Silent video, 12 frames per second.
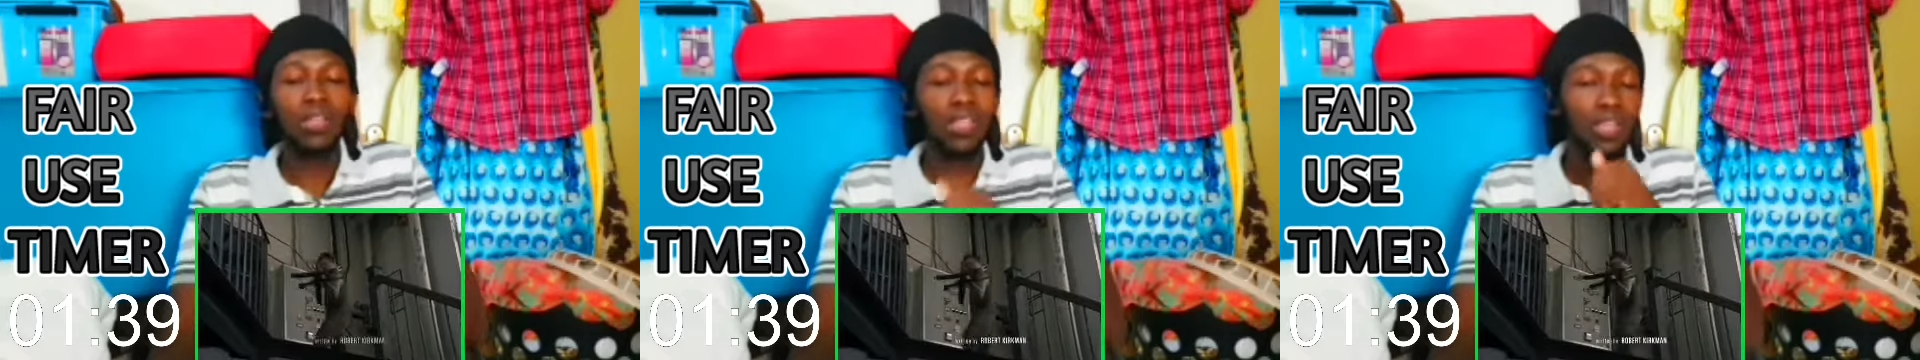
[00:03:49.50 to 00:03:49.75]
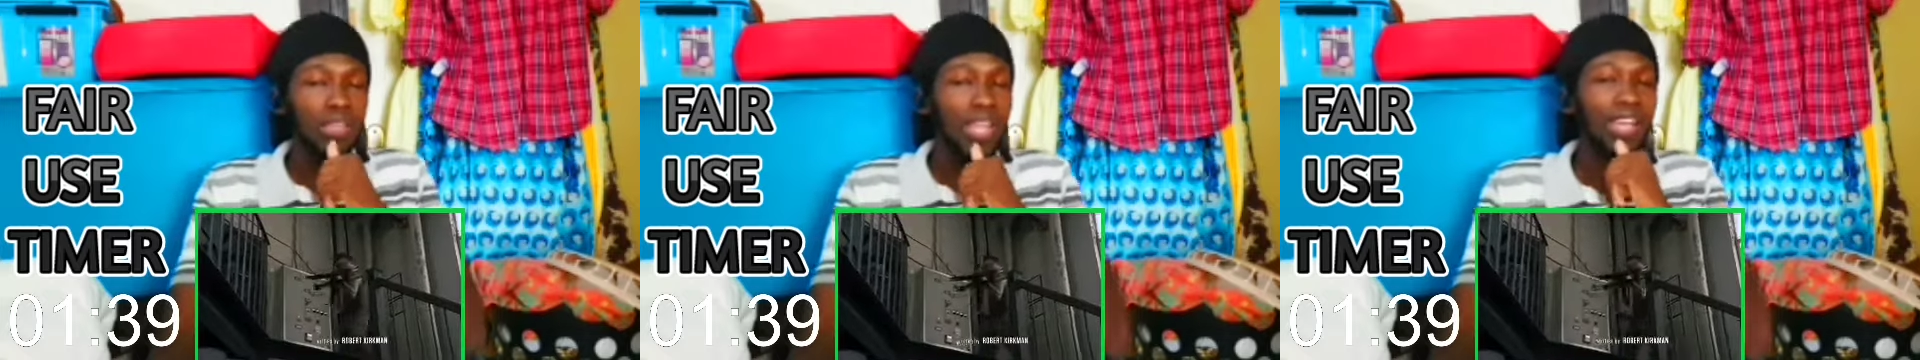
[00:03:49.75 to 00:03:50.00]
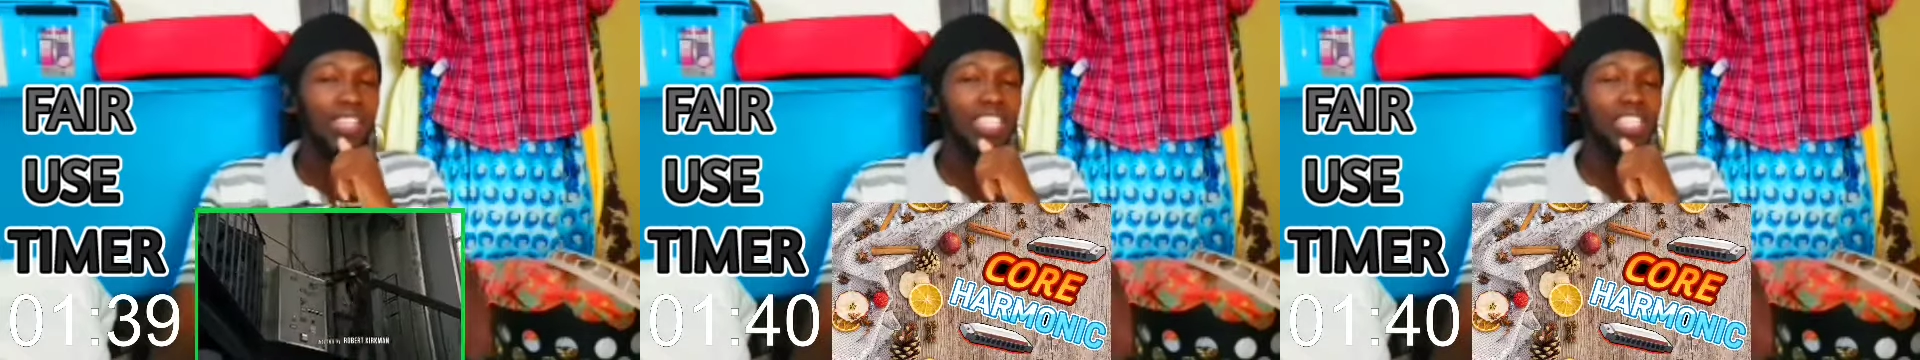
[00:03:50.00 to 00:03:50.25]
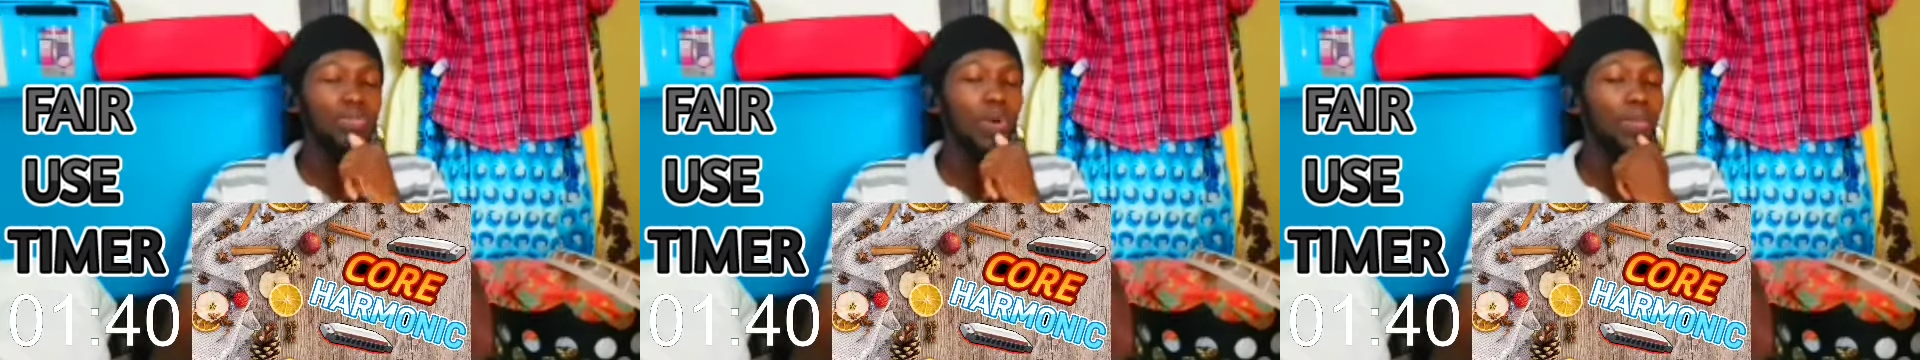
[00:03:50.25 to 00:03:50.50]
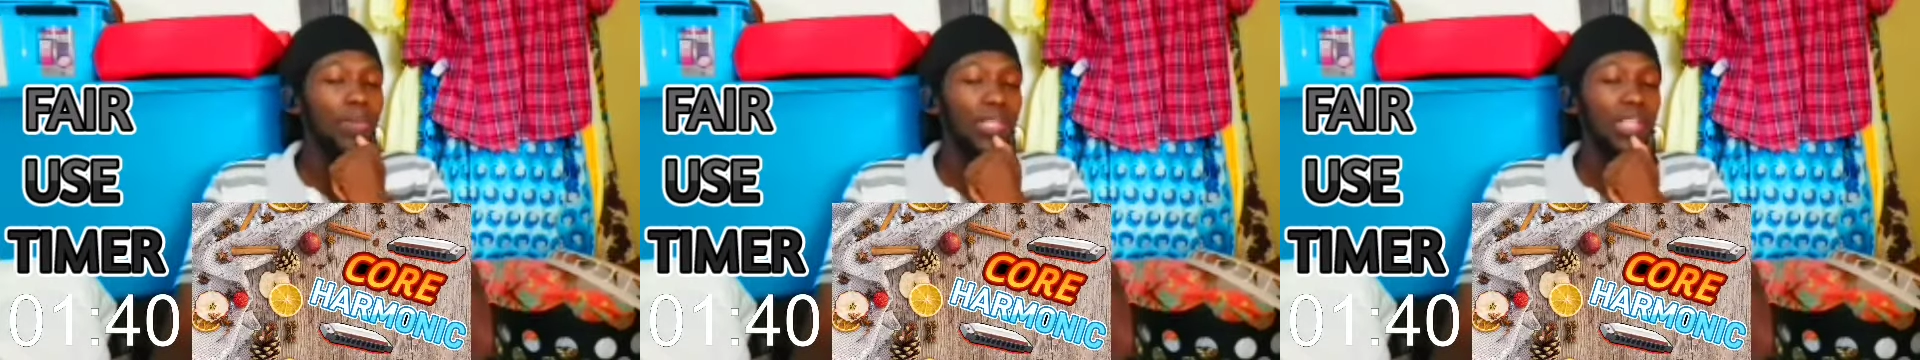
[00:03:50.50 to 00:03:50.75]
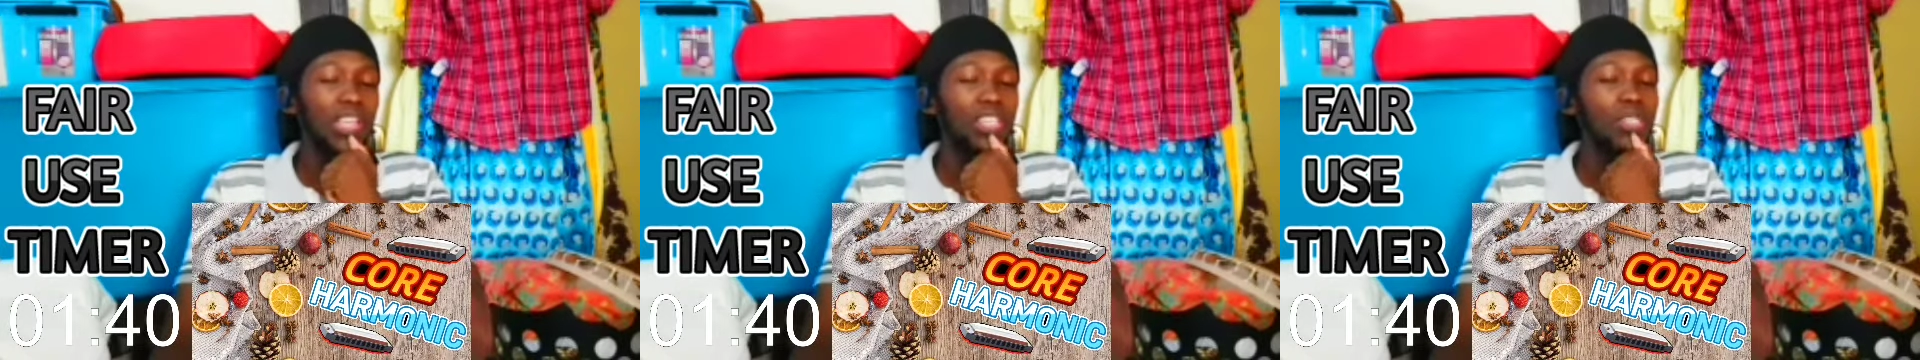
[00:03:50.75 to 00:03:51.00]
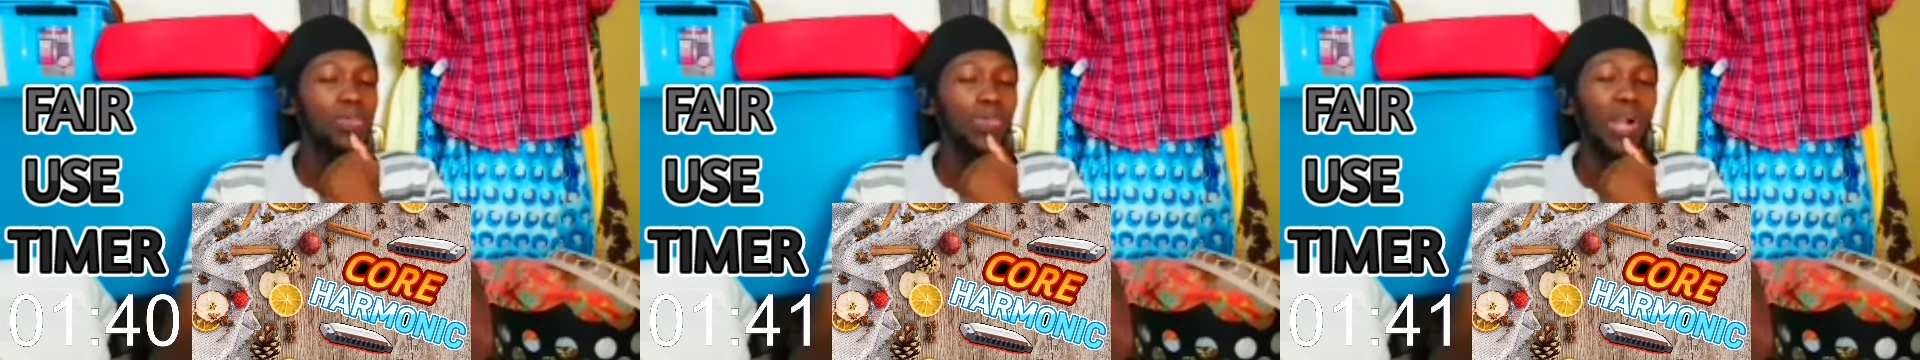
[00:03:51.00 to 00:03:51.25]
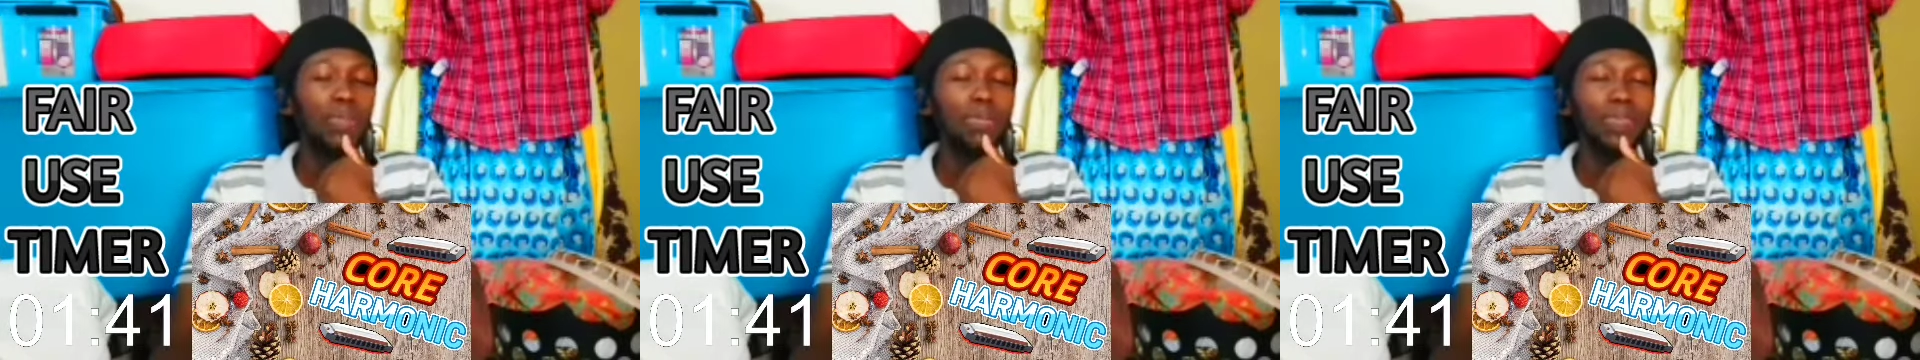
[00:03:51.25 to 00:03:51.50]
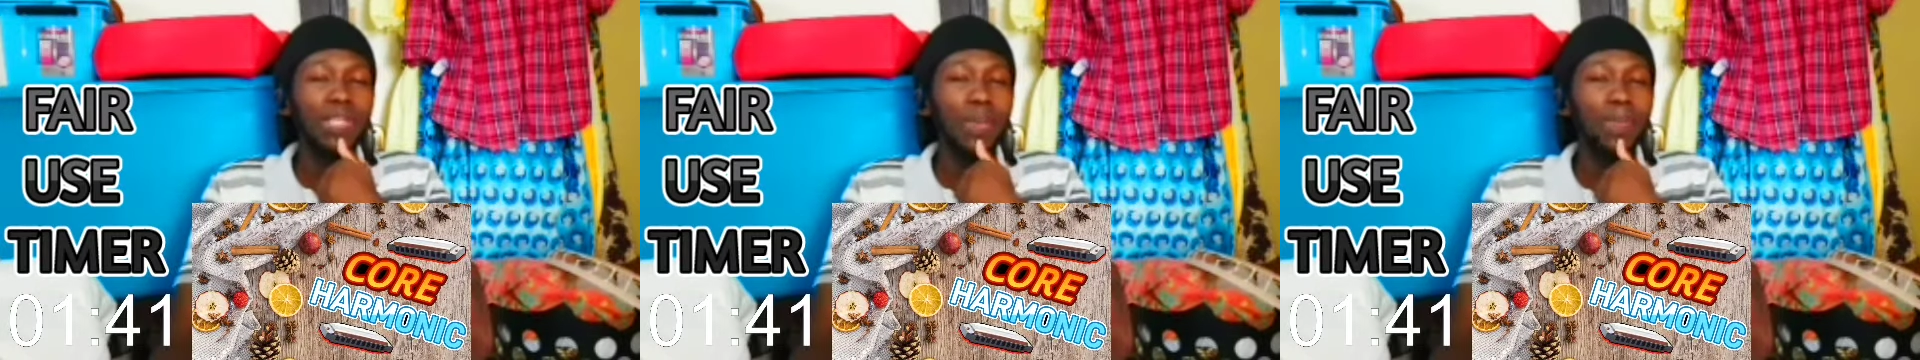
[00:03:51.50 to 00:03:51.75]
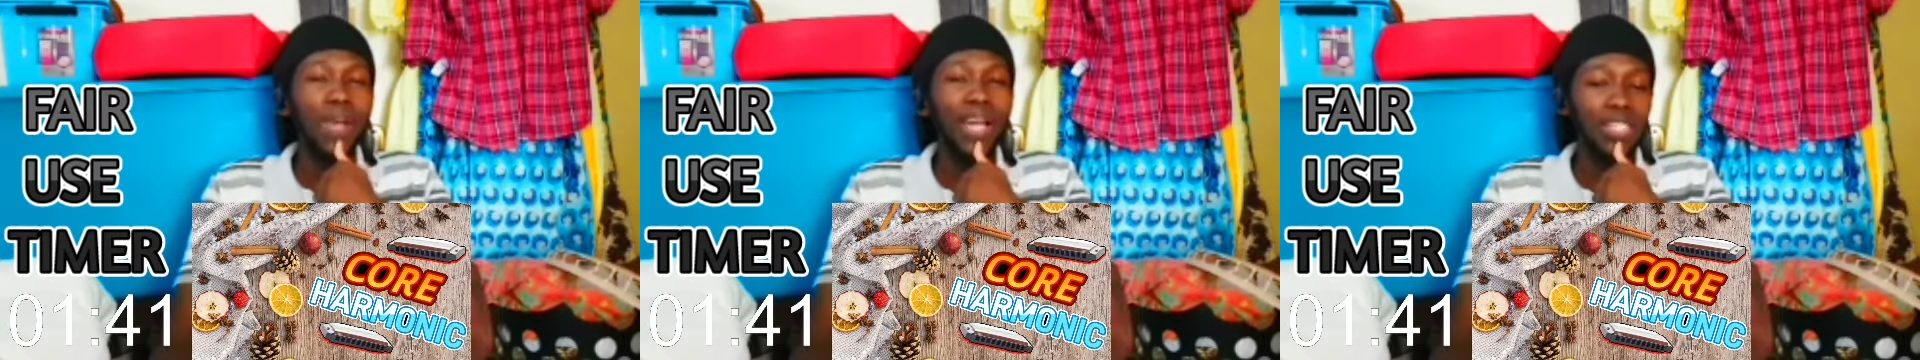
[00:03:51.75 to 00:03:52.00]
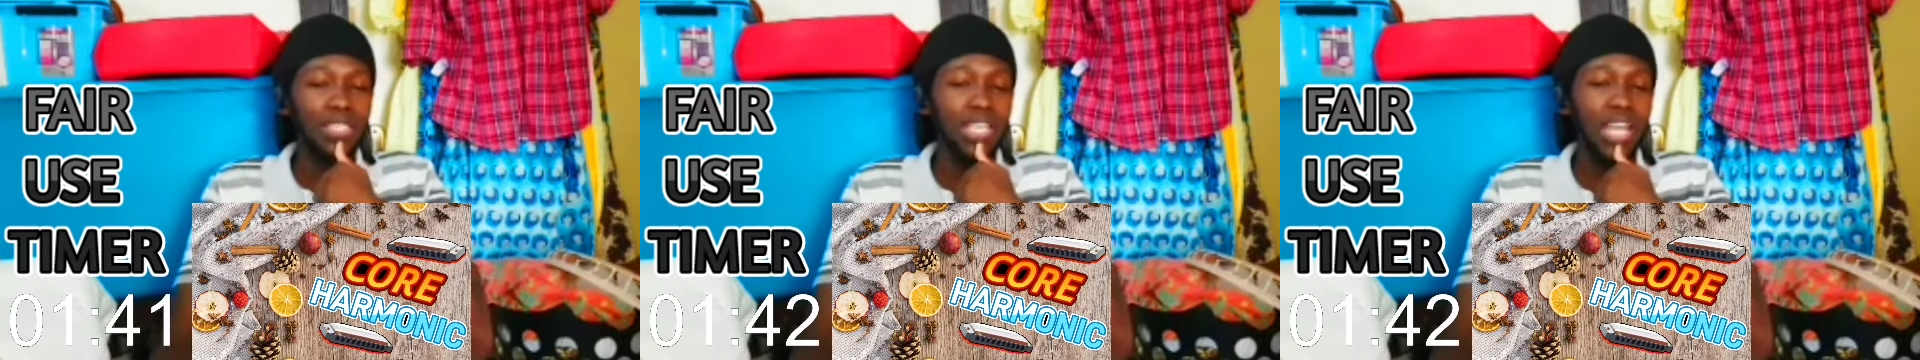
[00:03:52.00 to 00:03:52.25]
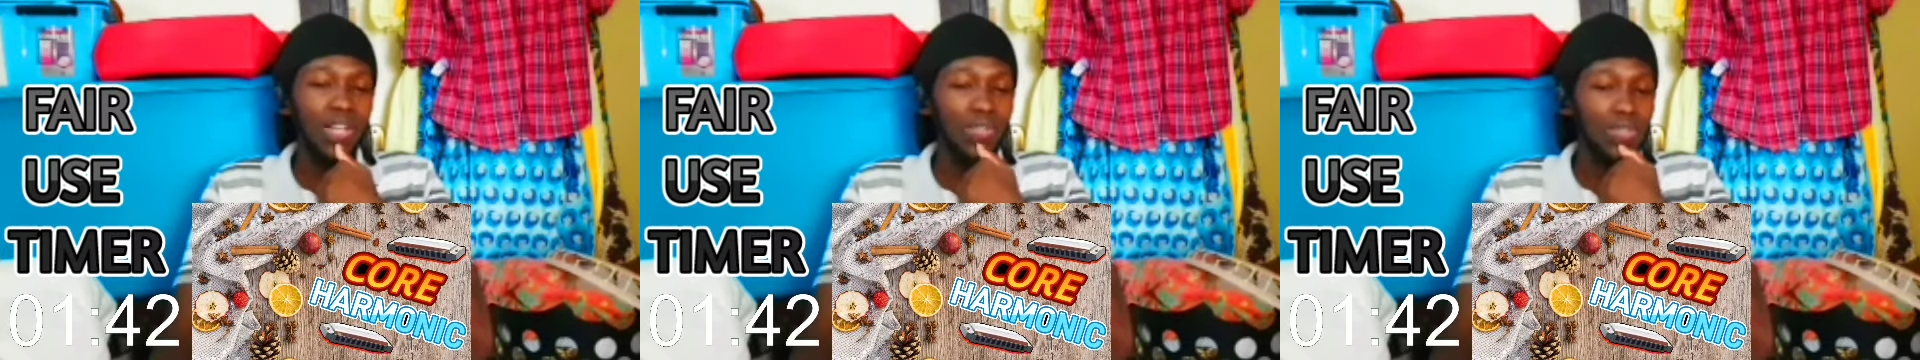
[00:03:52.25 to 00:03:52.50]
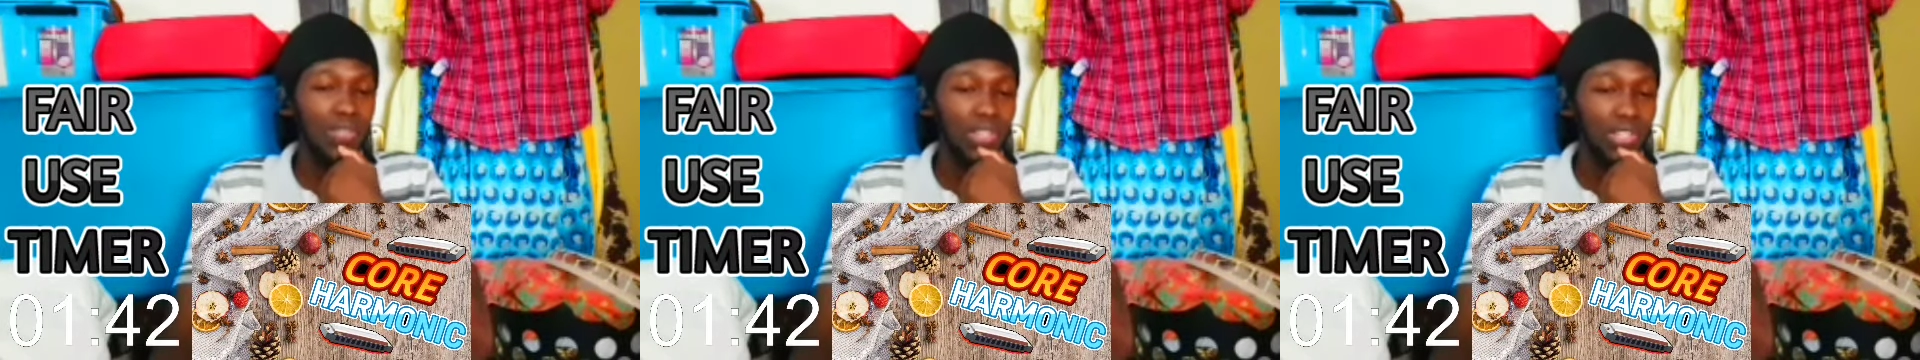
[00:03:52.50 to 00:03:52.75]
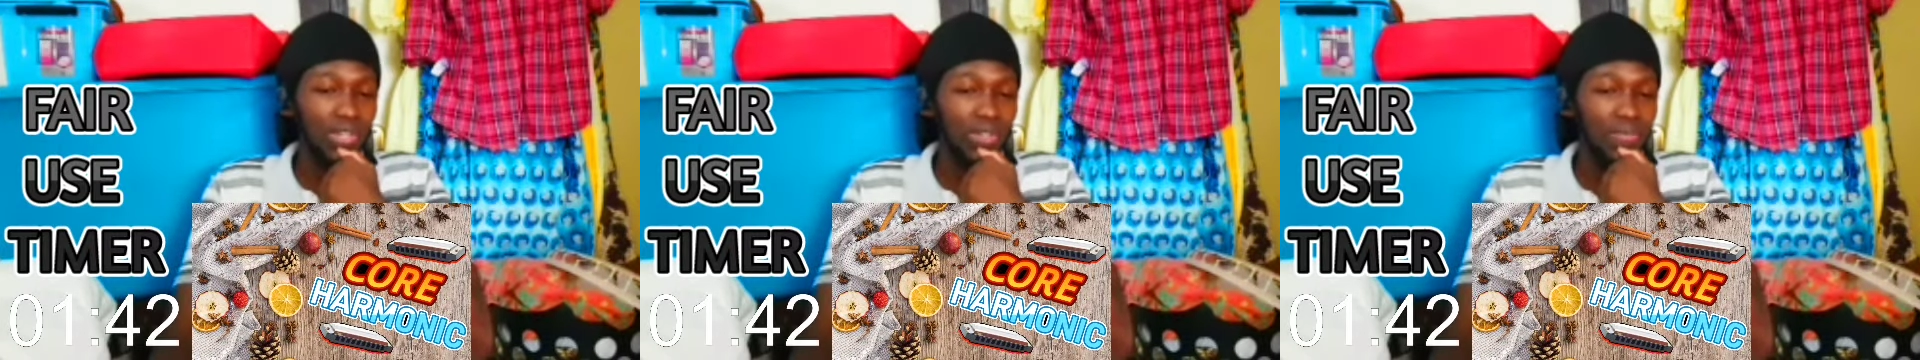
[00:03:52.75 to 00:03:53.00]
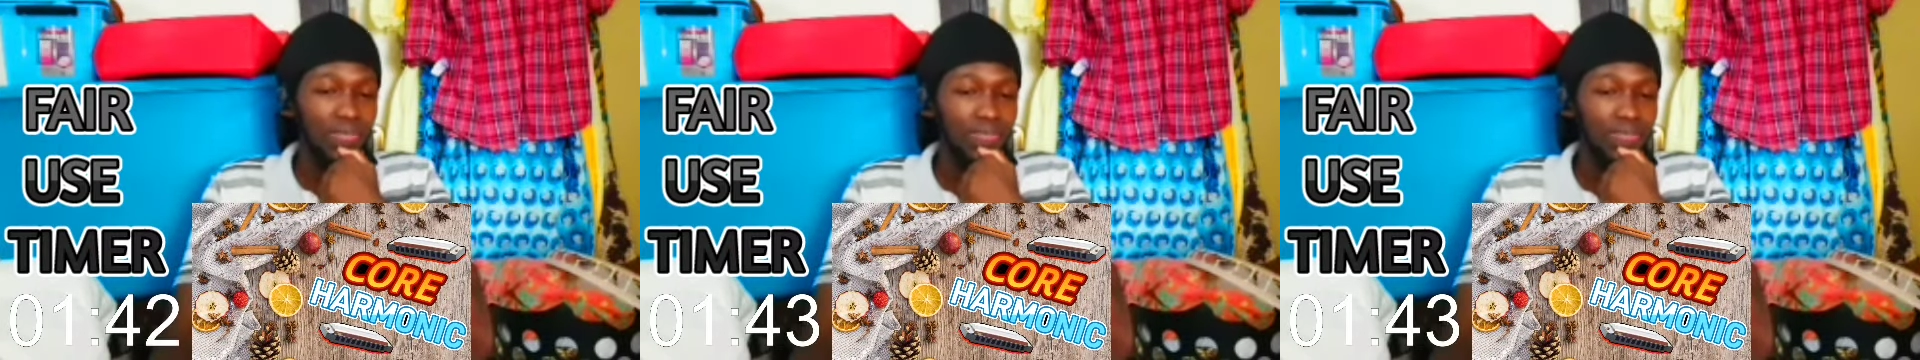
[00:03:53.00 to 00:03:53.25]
Look, at this moment, he's probably passed out, you know?